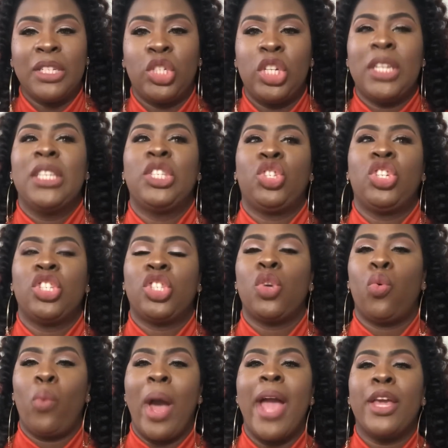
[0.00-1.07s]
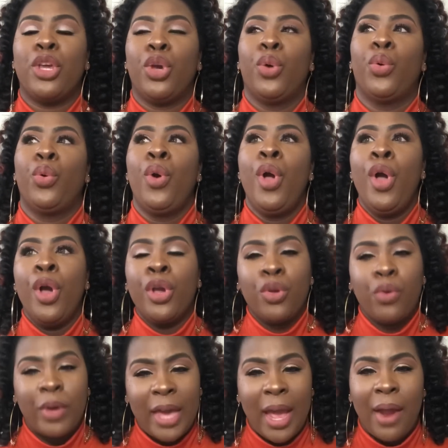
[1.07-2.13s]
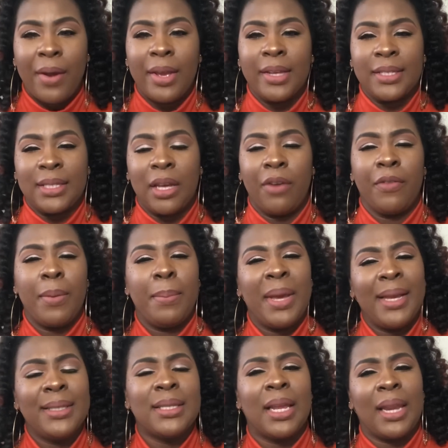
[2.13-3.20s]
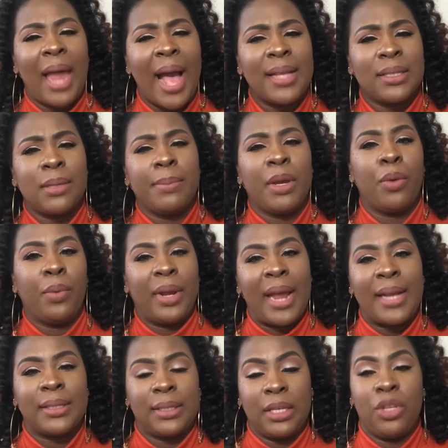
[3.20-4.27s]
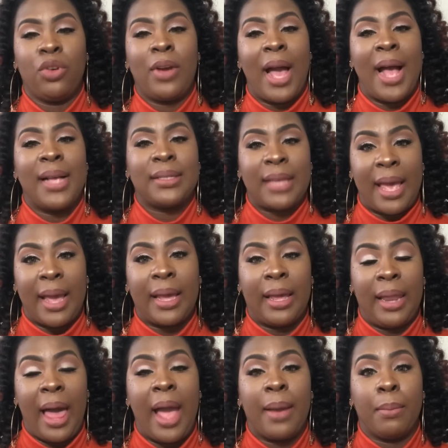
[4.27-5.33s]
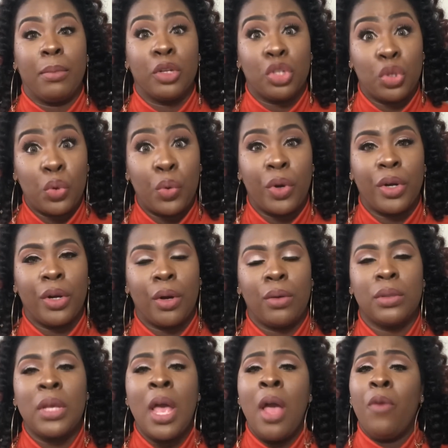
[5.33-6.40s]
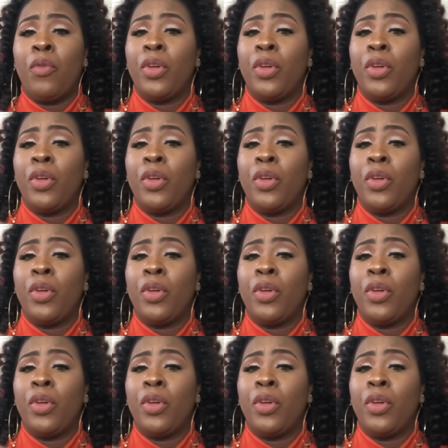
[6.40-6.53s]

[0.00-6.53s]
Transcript: But it's just the way you carry yourself. It means a lot to me when I see you guys acting like mature adults.